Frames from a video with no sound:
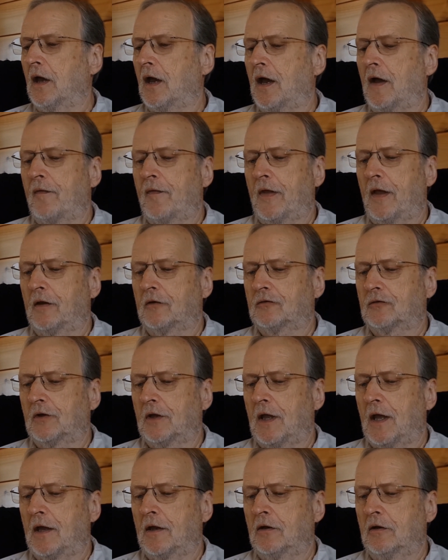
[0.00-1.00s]
And that's
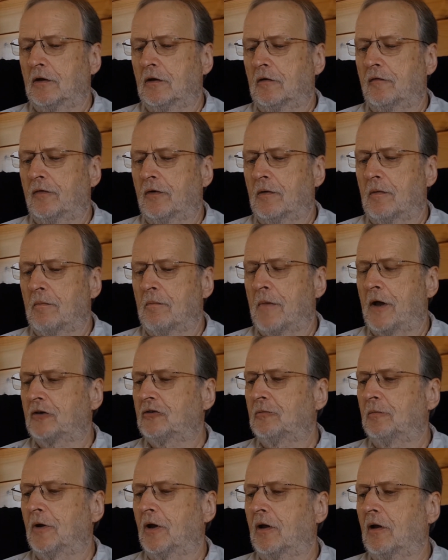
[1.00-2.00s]
the end of
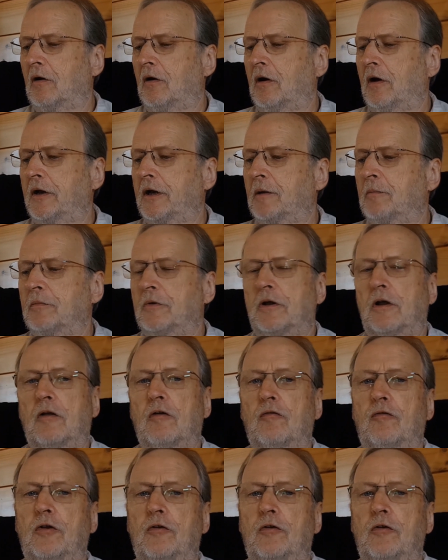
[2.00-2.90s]
Majjhima Nikaya number